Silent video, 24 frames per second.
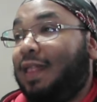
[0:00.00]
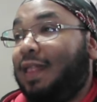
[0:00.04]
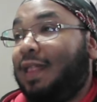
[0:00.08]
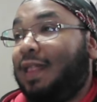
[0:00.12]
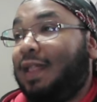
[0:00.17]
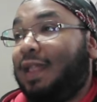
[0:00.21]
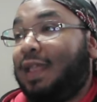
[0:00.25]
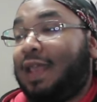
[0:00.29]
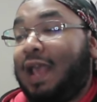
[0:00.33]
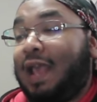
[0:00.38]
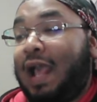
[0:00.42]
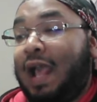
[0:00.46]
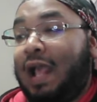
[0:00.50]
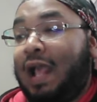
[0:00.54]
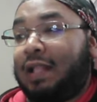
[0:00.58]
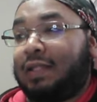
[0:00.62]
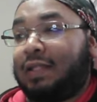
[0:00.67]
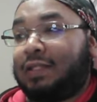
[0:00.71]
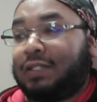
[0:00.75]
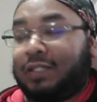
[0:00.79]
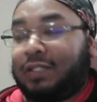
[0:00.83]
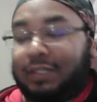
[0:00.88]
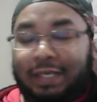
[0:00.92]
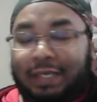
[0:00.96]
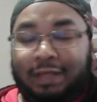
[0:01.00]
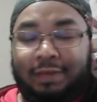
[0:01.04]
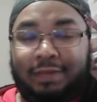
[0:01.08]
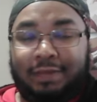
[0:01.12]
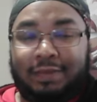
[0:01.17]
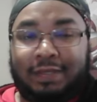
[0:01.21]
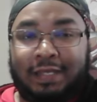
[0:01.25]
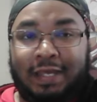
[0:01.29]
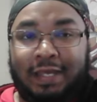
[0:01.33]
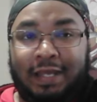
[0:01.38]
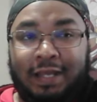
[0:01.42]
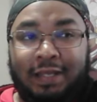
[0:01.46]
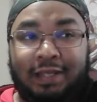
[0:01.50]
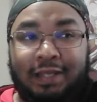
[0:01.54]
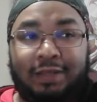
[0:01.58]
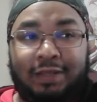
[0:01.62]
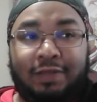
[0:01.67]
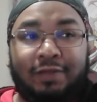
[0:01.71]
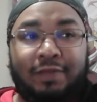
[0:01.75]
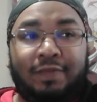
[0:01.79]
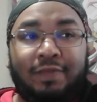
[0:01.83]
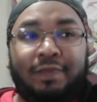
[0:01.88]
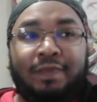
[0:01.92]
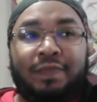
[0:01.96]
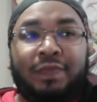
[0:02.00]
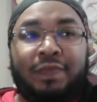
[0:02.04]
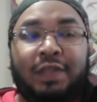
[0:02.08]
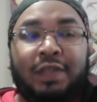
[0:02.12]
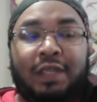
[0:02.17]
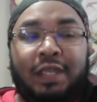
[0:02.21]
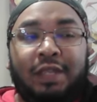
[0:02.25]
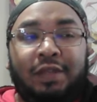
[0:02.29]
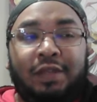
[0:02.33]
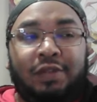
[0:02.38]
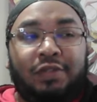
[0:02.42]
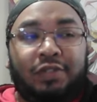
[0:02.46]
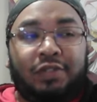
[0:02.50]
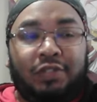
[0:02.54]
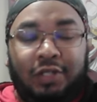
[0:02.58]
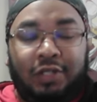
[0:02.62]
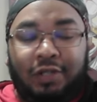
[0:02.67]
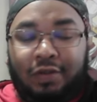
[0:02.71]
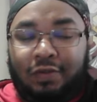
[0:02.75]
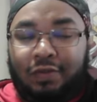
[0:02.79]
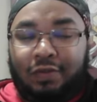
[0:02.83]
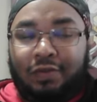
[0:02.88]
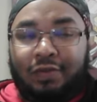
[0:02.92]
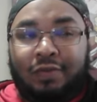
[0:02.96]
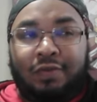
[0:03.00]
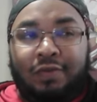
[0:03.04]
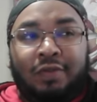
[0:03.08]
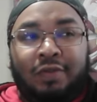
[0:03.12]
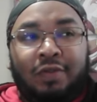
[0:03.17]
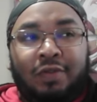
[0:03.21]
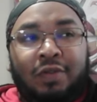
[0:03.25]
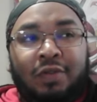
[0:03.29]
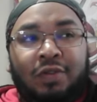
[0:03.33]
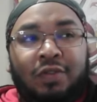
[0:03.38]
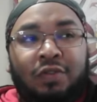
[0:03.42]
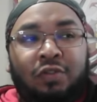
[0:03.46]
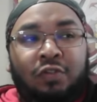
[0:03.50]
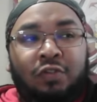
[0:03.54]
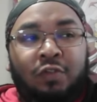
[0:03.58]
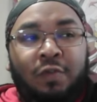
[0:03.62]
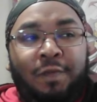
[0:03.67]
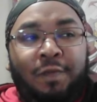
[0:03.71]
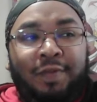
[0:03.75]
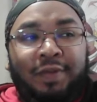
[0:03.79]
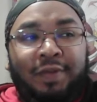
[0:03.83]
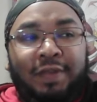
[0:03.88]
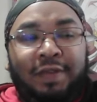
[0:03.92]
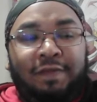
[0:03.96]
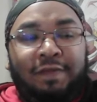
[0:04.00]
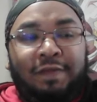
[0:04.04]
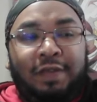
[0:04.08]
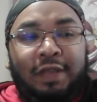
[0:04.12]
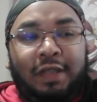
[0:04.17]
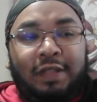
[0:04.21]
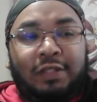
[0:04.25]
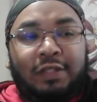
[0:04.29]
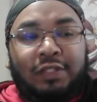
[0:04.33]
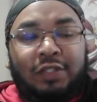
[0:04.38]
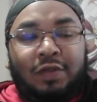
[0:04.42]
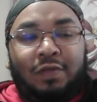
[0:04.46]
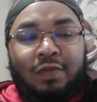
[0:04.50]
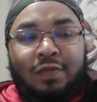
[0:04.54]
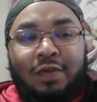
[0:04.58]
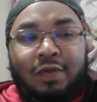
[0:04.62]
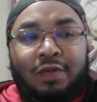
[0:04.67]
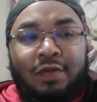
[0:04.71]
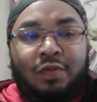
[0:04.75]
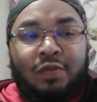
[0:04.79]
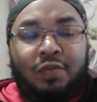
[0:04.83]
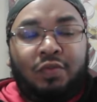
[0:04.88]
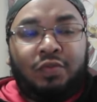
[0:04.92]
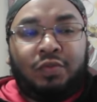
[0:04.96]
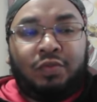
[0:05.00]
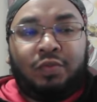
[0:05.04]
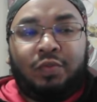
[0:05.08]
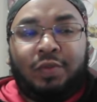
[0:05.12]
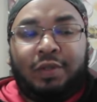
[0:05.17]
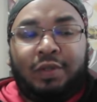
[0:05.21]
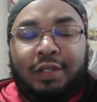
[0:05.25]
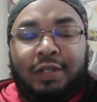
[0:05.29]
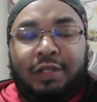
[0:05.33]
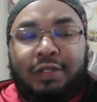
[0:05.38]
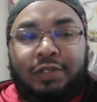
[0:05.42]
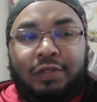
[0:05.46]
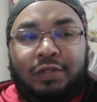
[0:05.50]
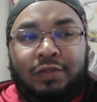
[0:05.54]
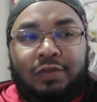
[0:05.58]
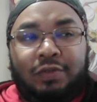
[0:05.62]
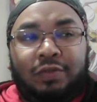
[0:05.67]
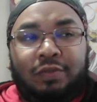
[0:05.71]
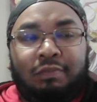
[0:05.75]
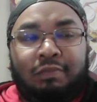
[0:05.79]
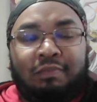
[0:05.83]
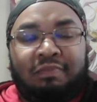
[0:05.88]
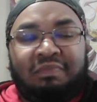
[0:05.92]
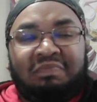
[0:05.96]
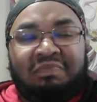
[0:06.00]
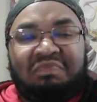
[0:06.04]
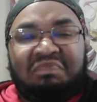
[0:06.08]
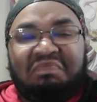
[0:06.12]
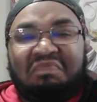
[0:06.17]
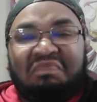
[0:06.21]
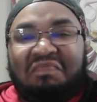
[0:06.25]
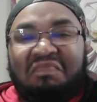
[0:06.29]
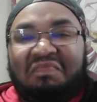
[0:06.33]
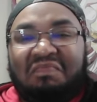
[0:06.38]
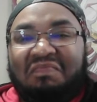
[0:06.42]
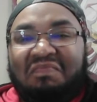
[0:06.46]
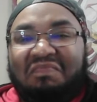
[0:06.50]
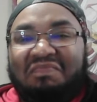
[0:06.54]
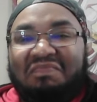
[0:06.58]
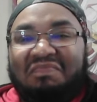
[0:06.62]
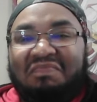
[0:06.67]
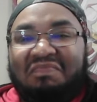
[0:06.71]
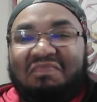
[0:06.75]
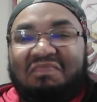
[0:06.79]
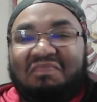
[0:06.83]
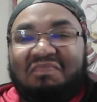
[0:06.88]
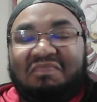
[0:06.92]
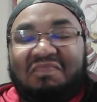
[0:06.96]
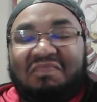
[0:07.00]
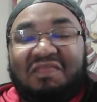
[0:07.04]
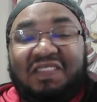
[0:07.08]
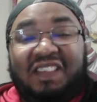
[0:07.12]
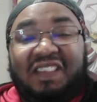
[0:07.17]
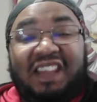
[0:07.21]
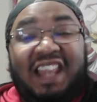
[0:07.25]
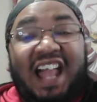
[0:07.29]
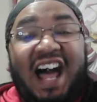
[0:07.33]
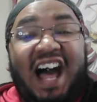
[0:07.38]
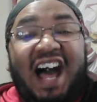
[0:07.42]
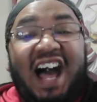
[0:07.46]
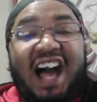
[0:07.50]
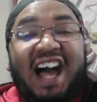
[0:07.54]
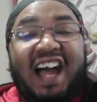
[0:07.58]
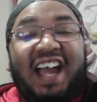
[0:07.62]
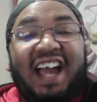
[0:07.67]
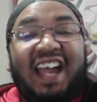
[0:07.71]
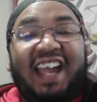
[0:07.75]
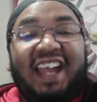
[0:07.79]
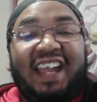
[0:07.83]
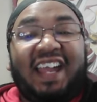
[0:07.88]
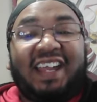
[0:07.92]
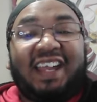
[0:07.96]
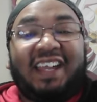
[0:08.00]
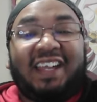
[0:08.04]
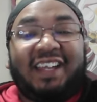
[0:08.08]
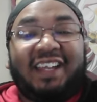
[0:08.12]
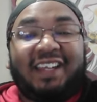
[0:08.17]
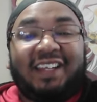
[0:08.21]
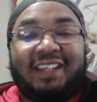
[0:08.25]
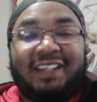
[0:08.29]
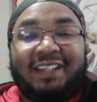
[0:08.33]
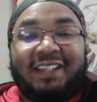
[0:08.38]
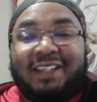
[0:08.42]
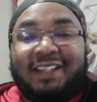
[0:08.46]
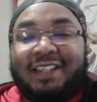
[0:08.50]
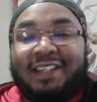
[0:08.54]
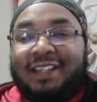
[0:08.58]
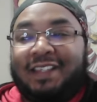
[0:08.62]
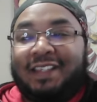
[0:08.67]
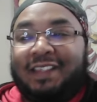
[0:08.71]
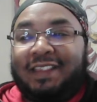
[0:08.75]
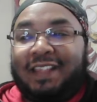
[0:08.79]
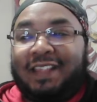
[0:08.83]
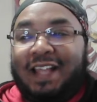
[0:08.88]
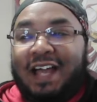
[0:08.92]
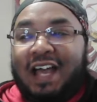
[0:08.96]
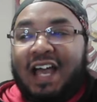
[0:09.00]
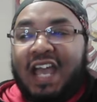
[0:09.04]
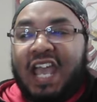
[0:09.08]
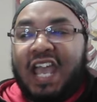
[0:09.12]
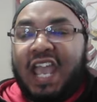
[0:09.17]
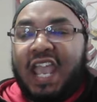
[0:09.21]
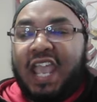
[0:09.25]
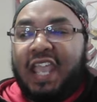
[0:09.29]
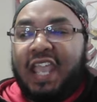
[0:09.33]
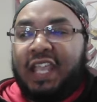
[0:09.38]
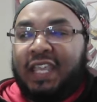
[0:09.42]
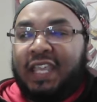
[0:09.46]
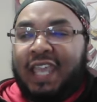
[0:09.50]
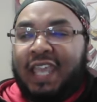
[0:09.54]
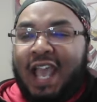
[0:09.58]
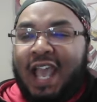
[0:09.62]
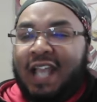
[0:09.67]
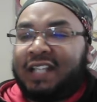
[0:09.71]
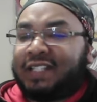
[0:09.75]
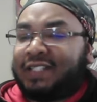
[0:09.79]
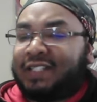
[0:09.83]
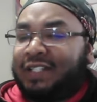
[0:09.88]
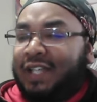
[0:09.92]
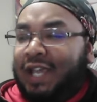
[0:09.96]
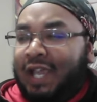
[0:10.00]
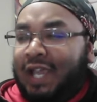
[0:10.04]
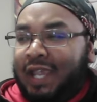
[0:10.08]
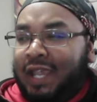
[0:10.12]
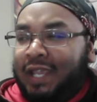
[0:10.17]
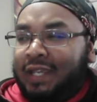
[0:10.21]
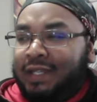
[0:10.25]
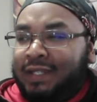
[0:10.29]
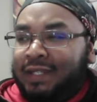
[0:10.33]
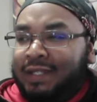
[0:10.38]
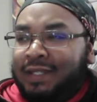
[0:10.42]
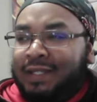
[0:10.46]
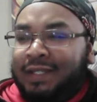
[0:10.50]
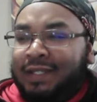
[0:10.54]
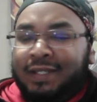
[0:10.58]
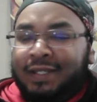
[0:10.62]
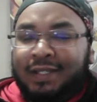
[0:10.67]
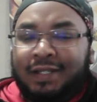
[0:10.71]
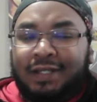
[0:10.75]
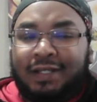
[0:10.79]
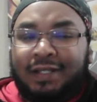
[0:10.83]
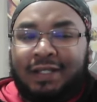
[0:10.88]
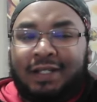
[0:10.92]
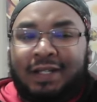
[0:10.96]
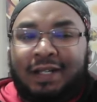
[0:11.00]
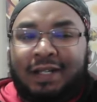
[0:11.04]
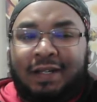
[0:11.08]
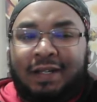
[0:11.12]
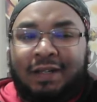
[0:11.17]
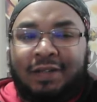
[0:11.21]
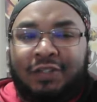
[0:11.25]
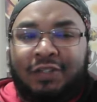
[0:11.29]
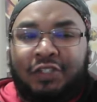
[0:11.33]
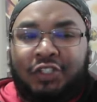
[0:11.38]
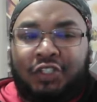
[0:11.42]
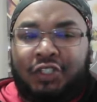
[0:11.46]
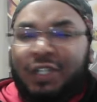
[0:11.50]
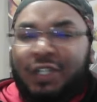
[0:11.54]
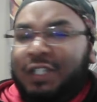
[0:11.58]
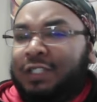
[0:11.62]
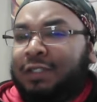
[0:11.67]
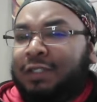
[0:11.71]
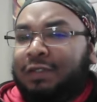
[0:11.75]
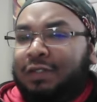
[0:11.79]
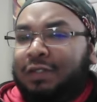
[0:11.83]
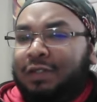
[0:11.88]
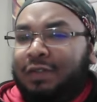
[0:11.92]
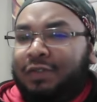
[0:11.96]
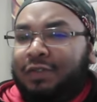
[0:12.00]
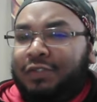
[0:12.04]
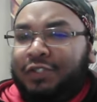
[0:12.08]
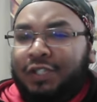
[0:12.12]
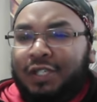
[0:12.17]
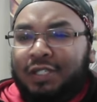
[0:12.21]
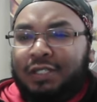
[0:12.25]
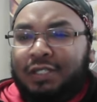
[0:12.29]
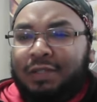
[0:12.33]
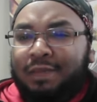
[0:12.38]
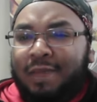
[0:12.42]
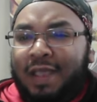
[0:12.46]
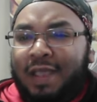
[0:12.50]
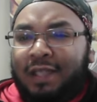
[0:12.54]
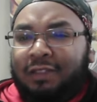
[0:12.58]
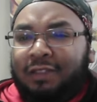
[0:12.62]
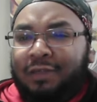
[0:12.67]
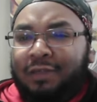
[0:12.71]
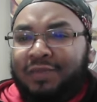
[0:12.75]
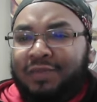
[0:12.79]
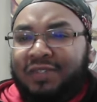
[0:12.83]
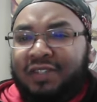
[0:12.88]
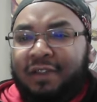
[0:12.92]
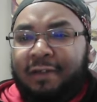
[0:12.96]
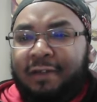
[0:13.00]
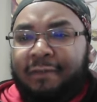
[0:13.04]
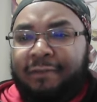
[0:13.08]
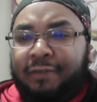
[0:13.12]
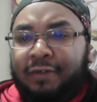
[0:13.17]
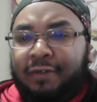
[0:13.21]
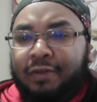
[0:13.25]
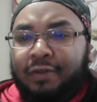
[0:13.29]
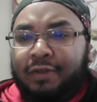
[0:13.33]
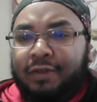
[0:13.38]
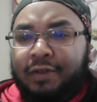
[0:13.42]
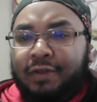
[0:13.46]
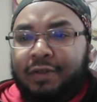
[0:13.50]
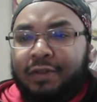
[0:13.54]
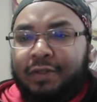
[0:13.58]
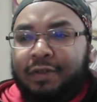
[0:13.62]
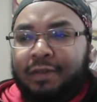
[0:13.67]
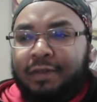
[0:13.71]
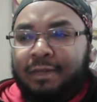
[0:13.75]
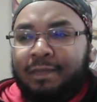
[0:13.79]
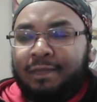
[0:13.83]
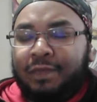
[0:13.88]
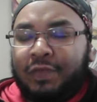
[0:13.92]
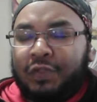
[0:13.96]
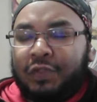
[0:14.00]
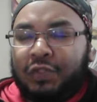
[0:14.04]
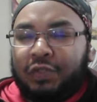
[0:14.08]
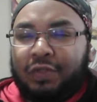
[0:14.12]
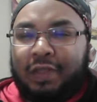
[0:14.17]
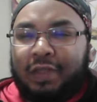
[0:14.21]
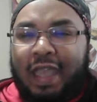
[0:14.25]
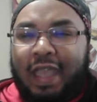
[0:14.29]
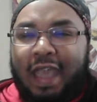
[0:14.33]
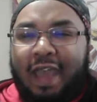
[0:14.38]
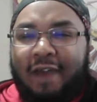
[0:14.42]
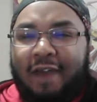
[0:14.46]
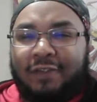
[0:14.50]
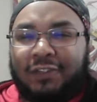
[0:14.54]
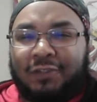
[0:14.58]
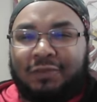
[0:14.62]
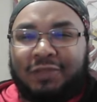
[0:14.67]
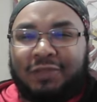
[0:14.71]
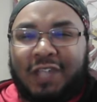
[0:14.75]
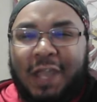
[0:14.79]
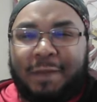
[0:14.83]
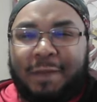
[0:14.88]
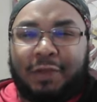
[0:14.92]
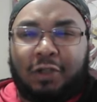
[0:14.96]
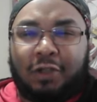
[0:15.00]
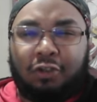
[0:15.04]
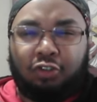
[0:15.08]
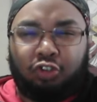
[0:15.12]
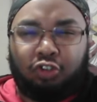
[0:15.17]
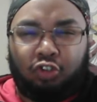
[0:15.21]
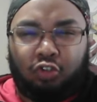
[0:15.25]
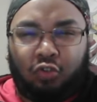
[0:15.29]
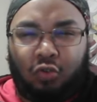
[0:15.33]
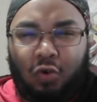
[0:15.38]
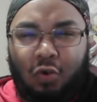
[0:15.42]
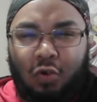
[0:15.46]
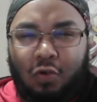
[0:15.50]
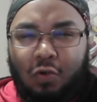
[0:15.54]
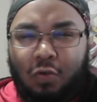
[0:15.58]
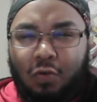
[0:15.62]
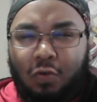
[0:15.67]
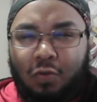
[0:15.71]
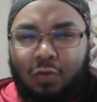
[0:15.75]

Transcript: And, I, know am telling them in general, you believing in someone who's willing to lie, lie, gaslight, um, just just to make themselves feel good, so they can have some type of control.